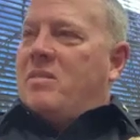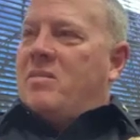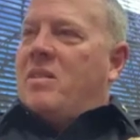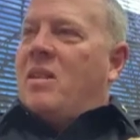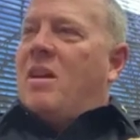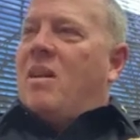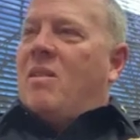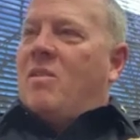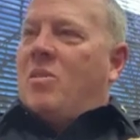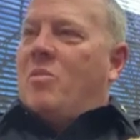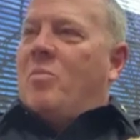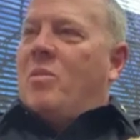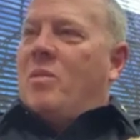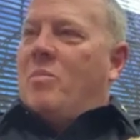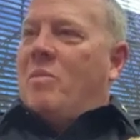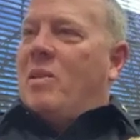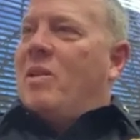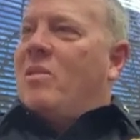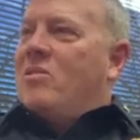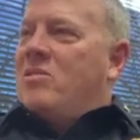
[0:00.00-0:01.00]
child to be
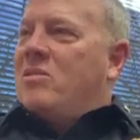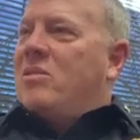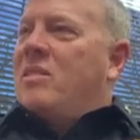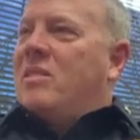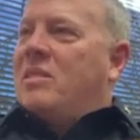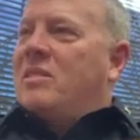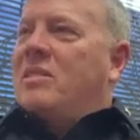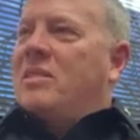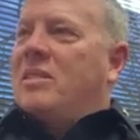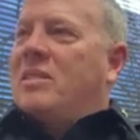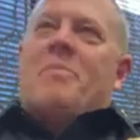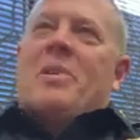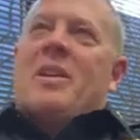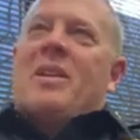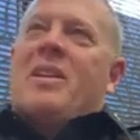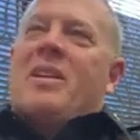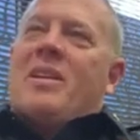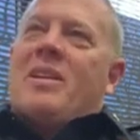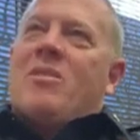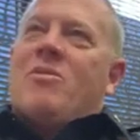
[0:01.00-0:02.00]
a better citizen. But
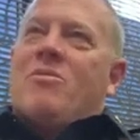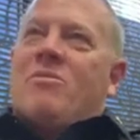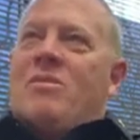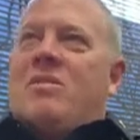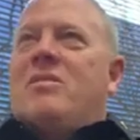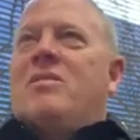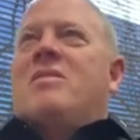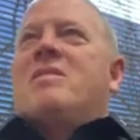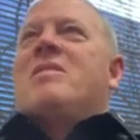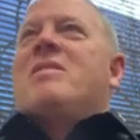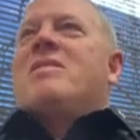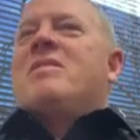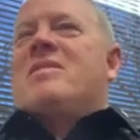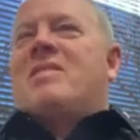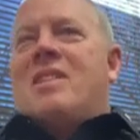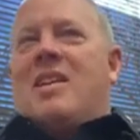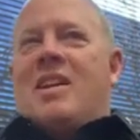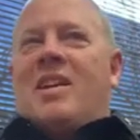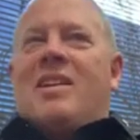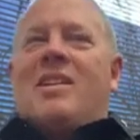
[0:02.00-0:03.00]
an interesting
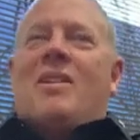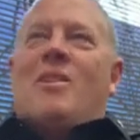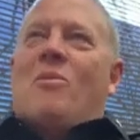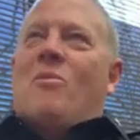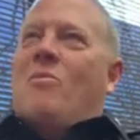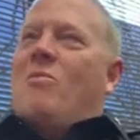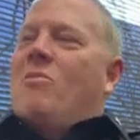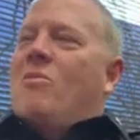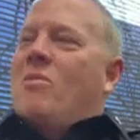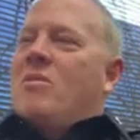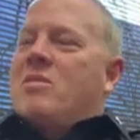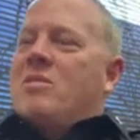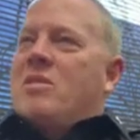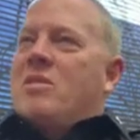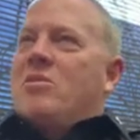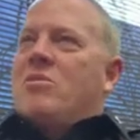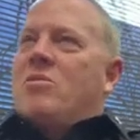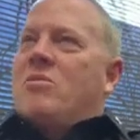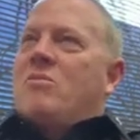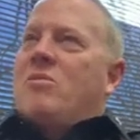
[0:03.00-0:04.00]
side note was
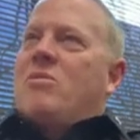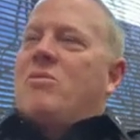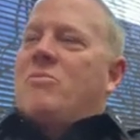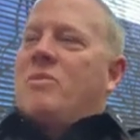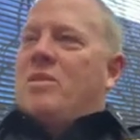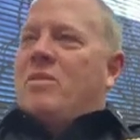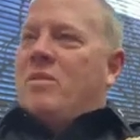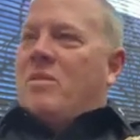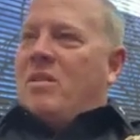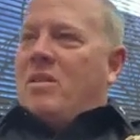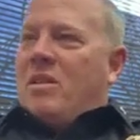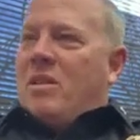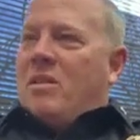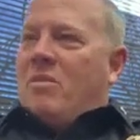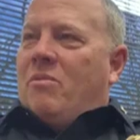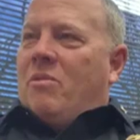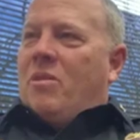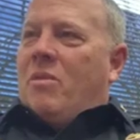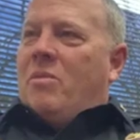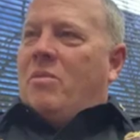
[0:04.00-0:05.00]
as soon as we took it on
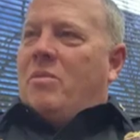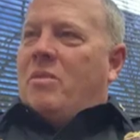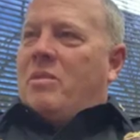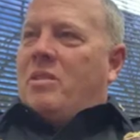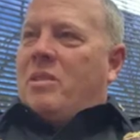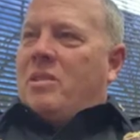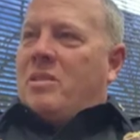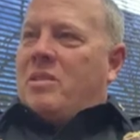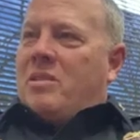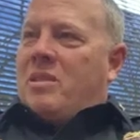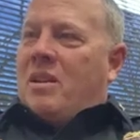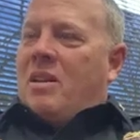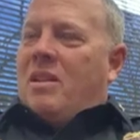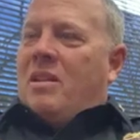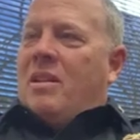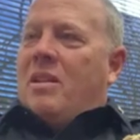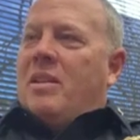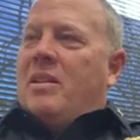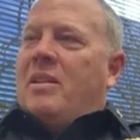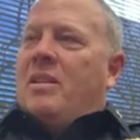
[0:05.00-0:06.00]
the road to
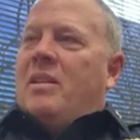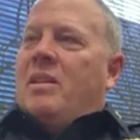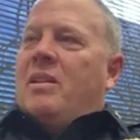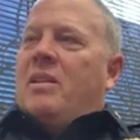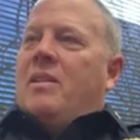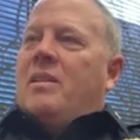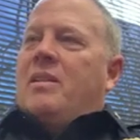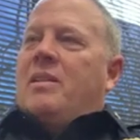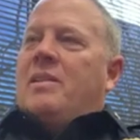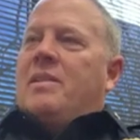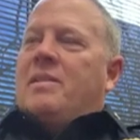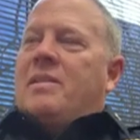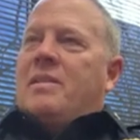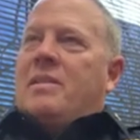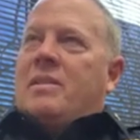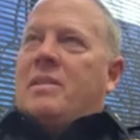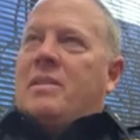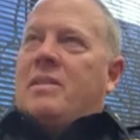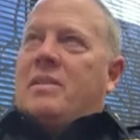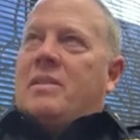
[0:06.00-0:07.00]
sell it,
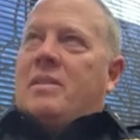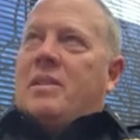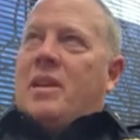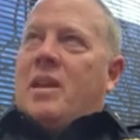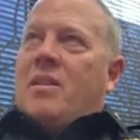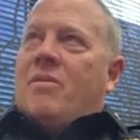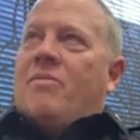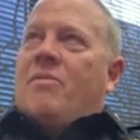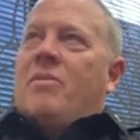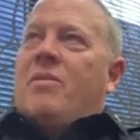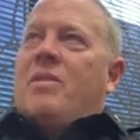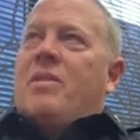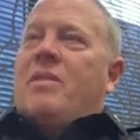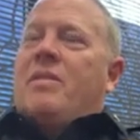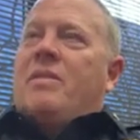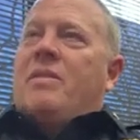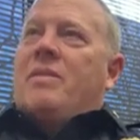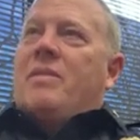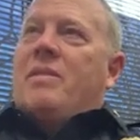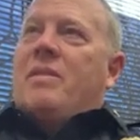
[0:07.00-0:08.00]

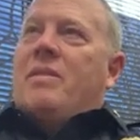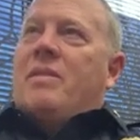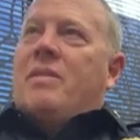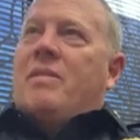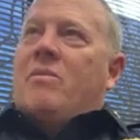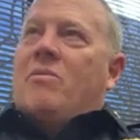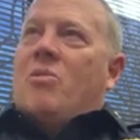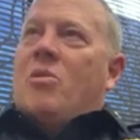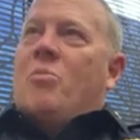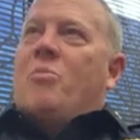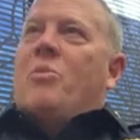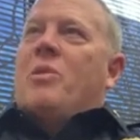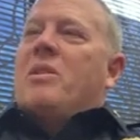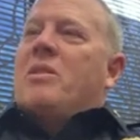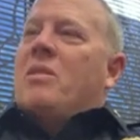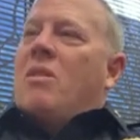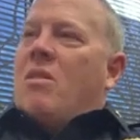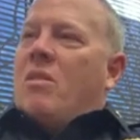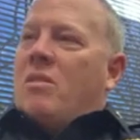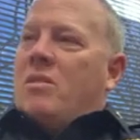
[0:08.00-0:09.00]
every group we
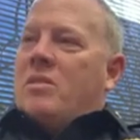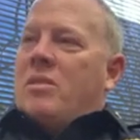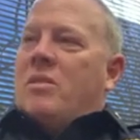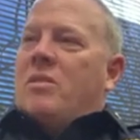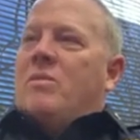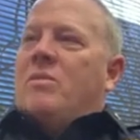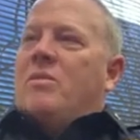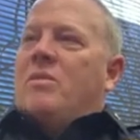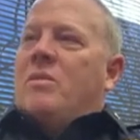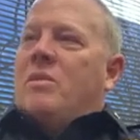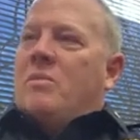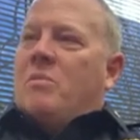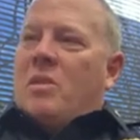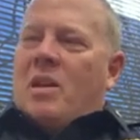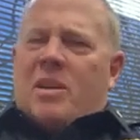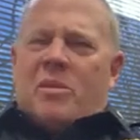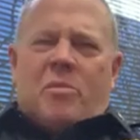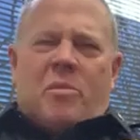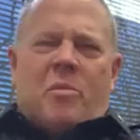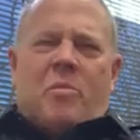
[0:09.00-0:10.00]
talked to,
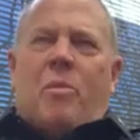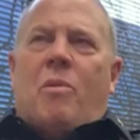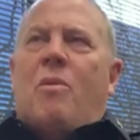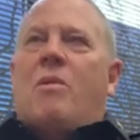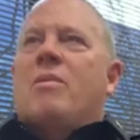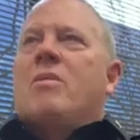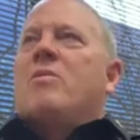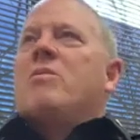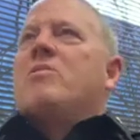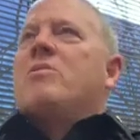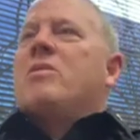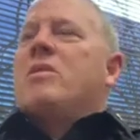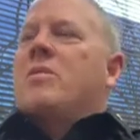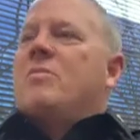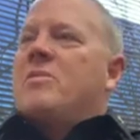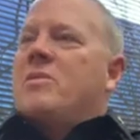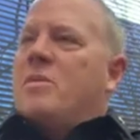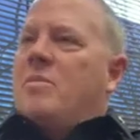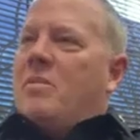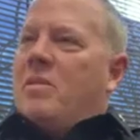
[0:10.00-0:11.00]
Blacksburg
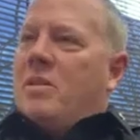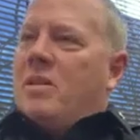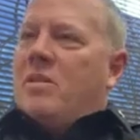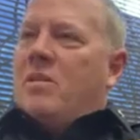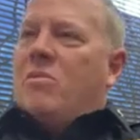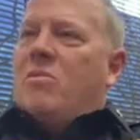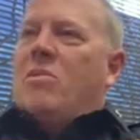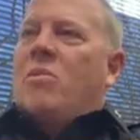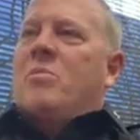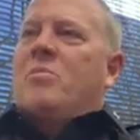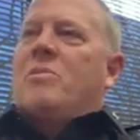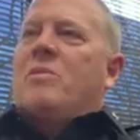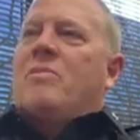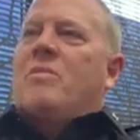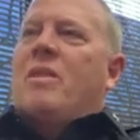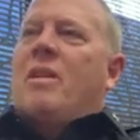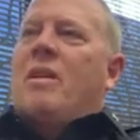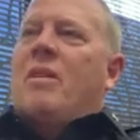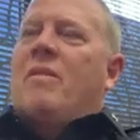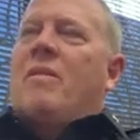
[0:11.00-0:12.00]
Partnership, some of the other groups
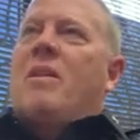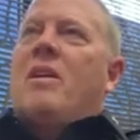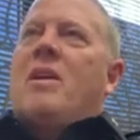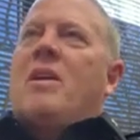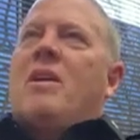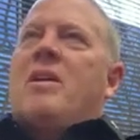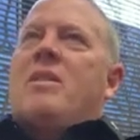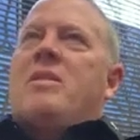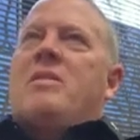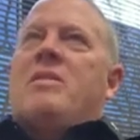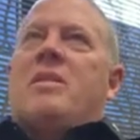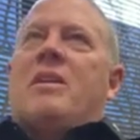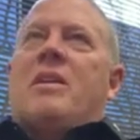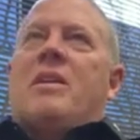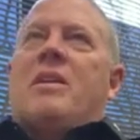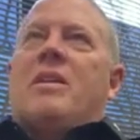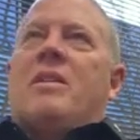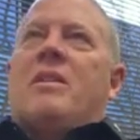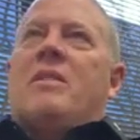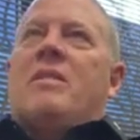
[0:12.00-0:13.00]
around,
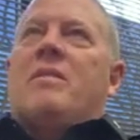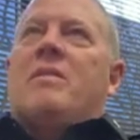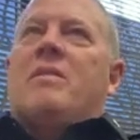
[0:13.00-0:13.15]
said,